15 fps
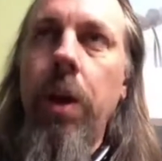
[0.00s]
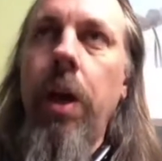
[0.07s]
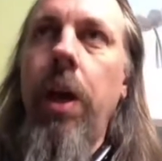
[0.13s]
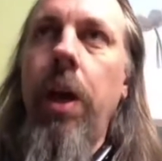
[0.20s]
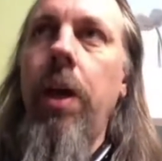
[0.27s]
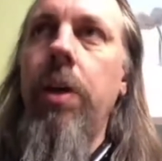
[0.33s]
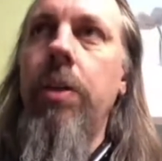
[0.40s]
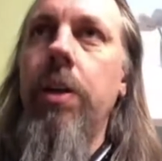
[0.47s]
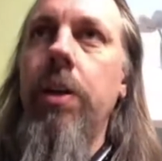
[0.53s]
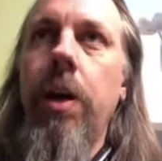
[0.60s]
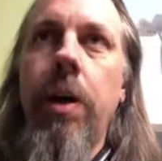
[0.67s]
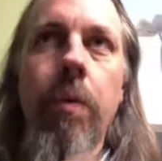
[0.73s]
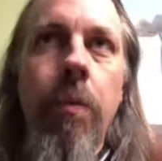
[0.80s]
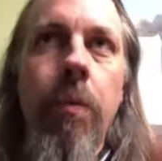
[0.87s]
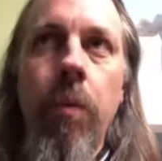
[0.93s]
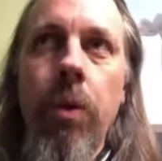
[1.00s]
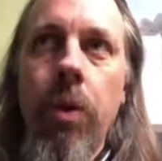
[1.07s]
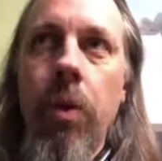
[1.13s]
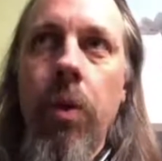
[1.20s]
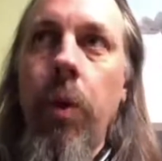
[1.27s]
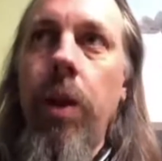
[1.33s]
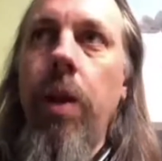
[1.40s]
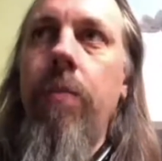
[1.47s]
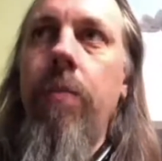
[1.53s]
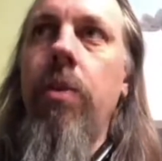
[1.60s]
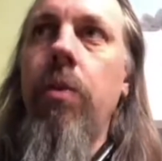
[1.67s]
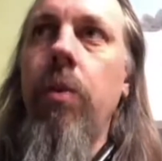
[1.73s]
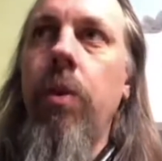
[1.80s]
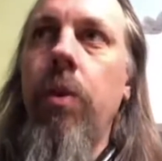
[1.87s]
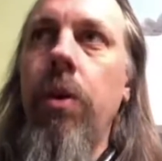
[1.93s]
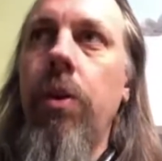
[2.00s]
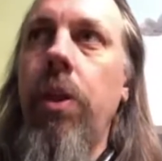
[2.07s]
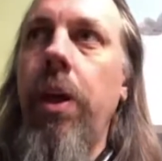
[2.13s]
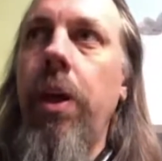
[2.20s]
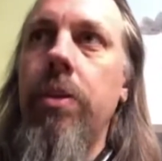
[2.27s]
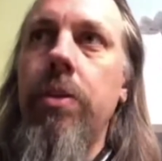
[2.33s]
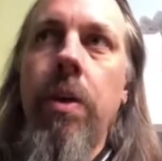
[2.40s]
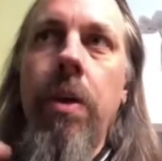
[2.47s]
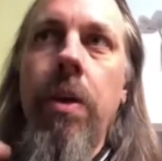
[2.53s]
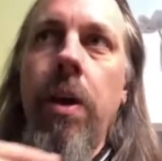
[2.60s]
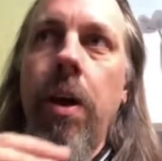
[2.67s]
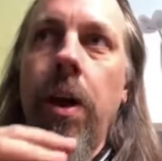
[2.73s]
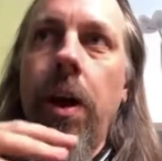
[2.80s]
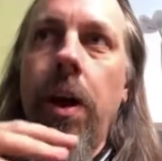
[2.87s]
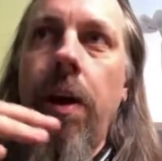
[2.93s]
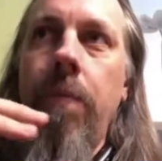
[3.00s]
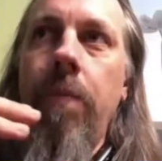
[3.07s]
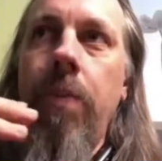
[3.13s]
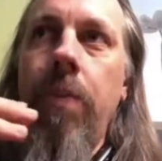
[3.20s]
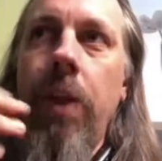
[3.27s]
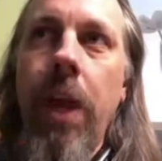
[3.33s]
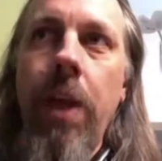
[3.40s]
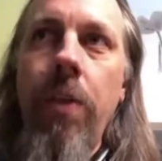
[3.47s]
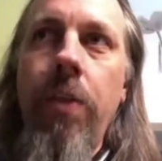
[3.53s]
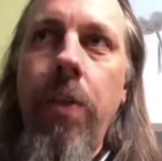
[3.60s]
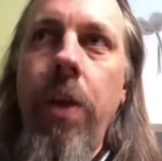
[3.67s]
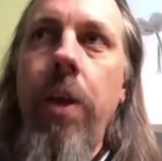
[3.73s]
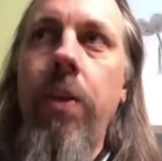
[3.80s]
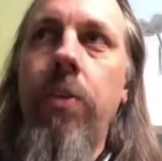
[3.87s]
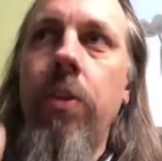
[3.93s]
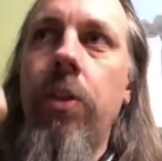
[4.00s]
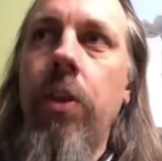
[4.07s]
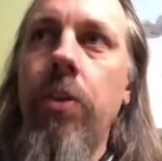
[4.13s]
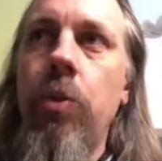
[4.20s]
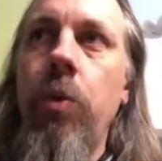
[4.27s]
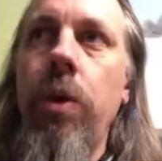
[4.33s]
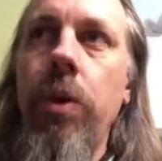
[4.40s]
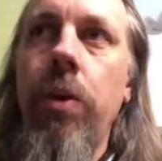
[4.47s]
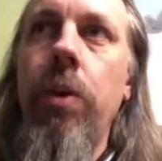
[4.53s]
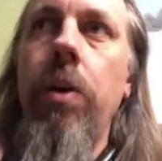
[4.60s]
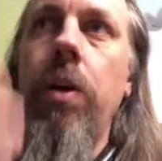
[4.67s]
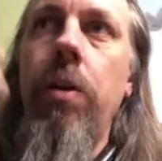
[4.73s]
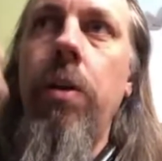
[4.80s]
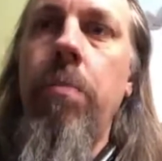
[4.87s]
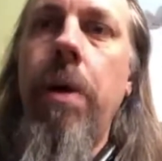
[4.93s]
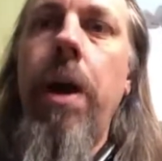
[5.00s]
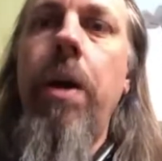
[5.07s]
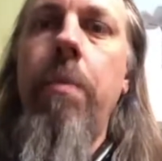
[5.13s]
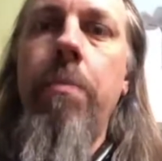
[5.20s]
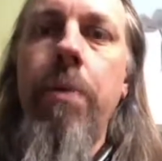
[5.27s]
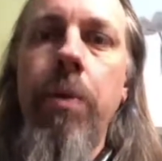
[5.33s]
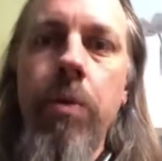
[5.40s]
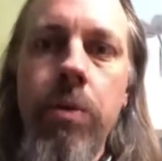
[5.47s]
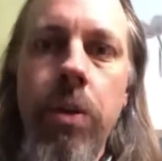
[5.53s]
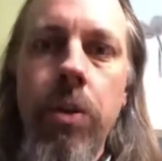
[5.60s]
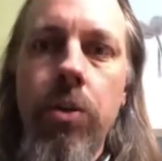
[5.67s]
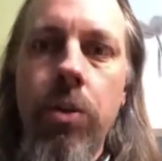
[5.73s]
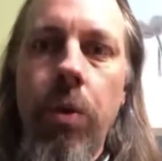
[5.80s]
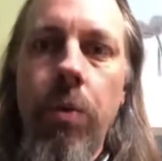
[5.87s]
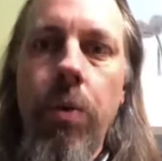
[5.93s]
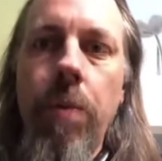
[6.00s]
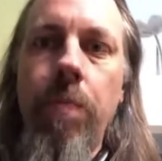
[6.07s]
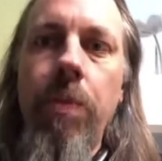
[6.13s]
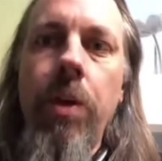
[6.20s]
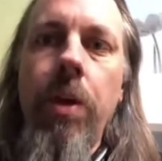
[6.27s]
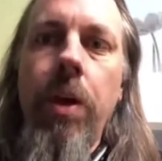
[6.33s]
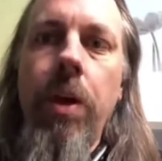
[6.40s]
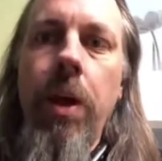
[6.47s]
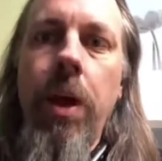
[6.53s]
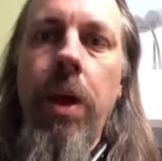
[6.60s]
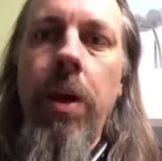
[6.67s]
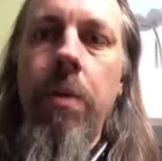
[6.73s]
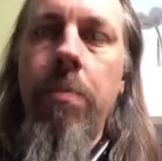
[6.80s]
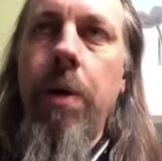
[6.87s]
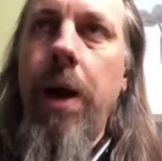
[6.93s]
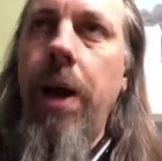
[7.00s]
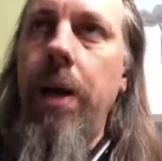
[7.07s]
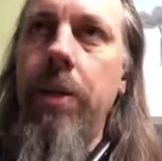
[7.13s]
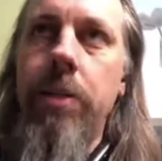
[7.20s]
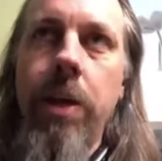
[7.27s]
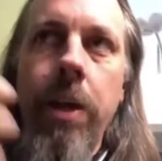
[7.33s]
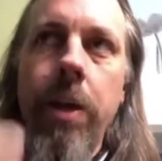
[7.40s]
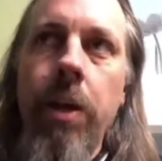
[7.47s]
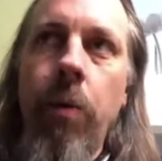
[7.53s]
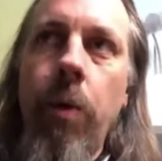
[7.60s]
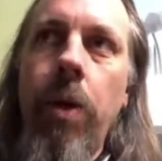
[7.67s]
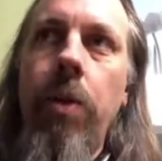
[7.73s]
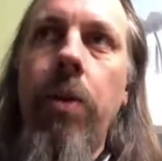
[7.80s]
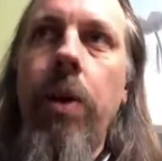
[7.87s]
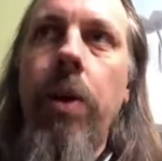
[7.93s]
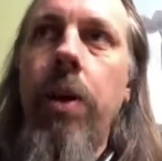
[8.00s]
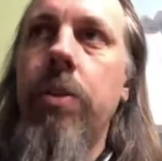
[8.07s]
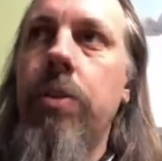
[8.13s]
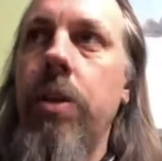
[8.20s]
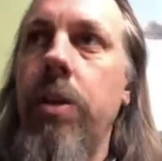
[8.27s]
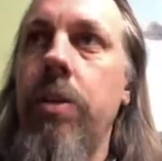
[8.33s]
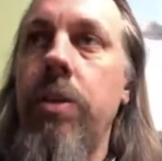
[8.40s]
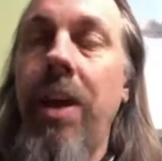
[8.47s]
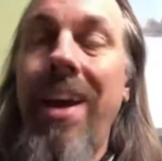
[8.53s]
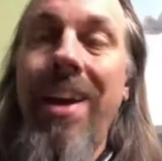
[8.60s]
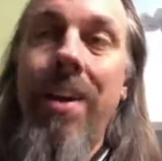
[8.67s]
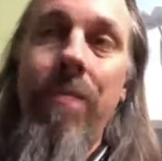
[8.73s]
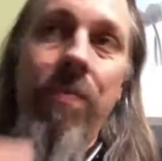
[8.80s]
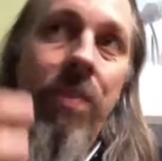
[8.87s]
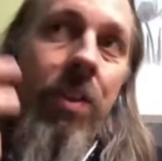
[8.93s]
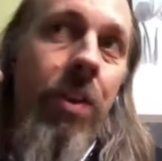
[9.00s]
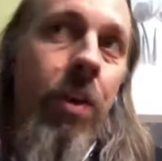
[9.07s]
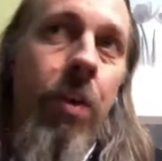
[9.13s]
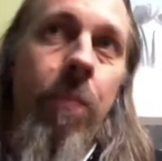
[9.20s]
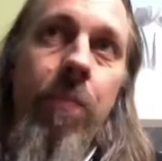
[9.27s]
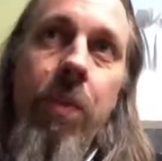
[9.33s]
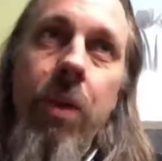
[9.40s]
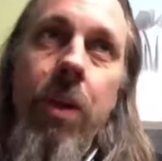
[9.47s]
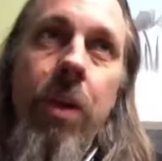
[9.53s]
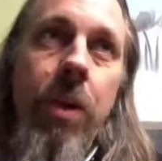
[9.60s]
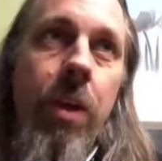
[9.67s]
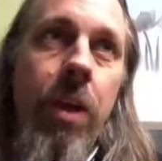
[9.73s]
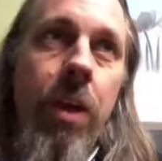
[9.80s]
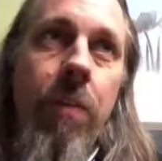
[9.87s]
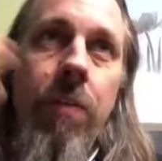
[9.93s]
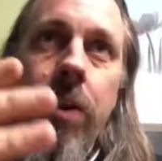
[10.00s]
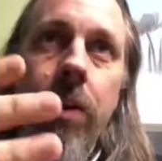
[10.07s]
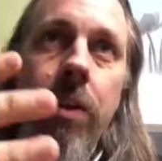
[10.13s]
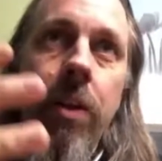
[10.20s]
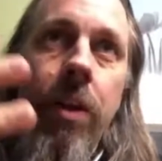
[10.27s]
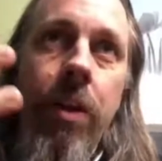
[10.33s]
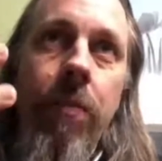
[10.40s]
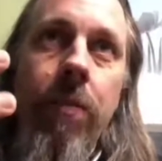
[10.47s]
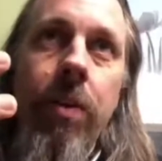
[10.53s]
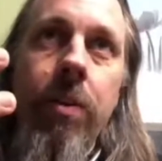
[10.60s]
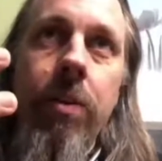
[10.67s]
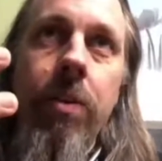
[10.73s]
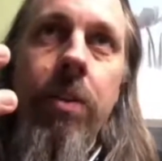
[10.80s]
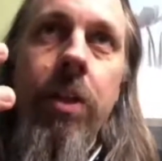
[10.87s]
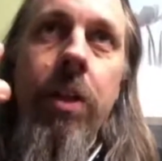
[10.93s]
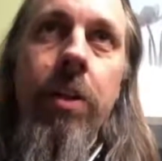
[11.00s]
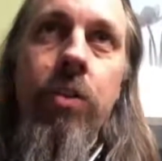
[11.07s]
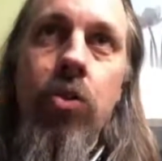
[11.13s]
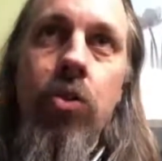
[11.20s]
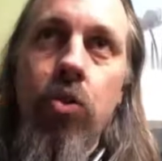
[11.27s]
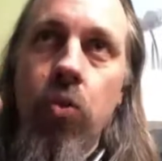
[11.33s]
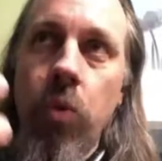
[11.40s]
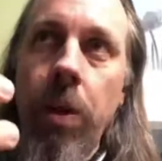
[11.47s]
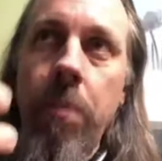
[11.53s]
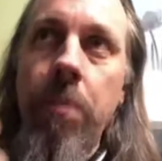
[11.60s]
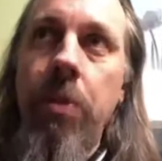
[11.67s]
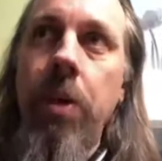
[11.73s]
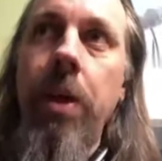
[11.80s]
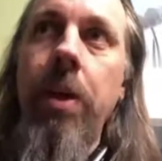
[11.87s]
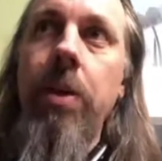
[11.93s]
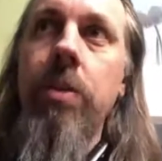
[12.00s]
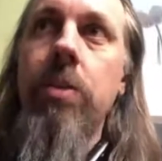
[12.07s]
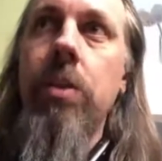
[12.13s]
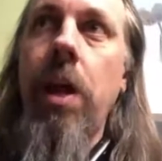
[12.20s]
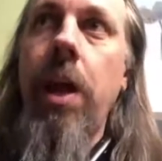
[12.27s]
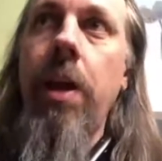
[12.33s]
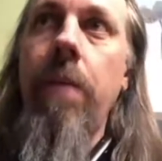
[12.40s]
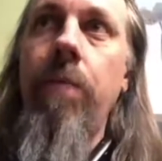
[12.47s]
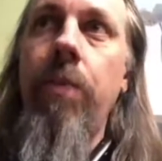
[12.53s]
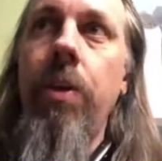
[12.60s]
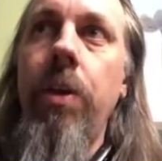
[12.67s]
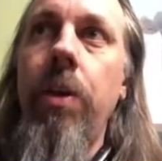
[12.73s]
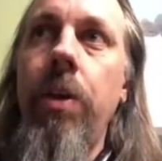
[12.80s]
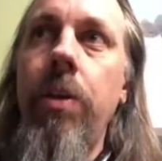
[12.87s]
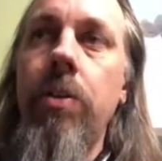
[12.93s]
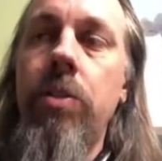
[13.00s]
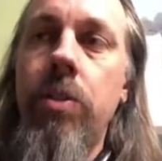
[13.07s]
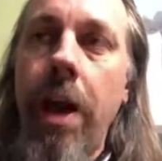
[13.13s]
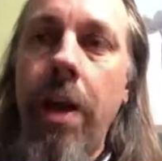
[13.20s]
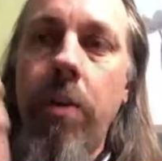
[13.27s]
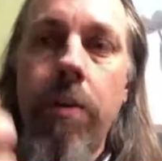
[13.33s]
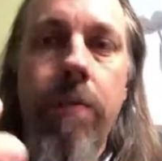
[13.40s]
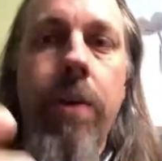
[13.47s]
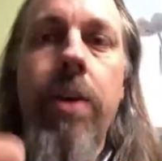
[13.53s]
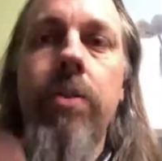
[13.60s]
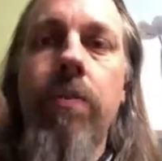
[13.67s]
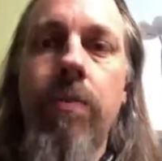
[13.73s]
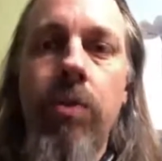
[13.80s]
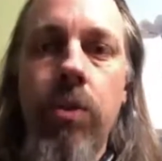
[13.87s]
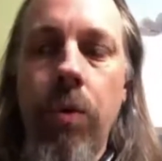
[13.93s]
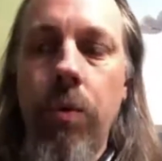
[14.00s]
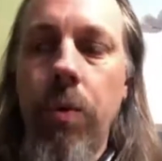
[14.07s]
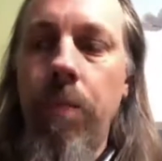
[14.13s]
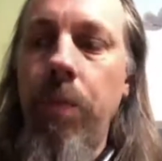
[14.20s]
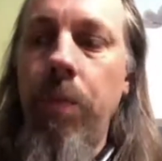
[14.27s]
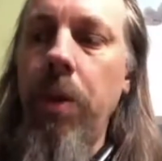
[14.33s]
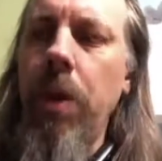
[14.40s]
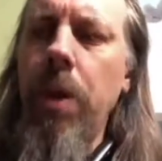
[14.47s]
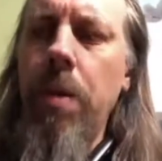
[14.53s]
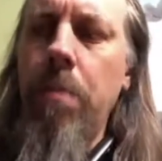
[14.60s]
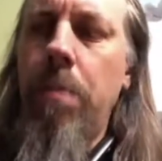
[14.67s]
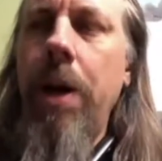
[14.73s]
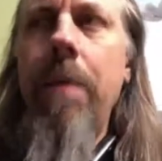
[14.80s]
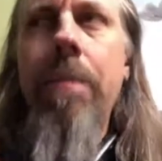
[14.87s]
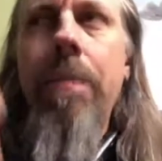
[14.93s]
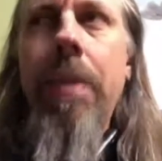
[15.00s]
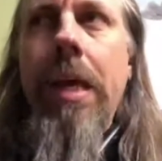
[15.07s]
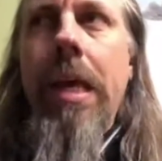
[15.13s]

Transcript: And, uh, you know, we love to do good things. Uh, they think that they're doing good by abusing children and by taking away their innocence. And, you know, even even the extreme things like the sacrifice of children. But,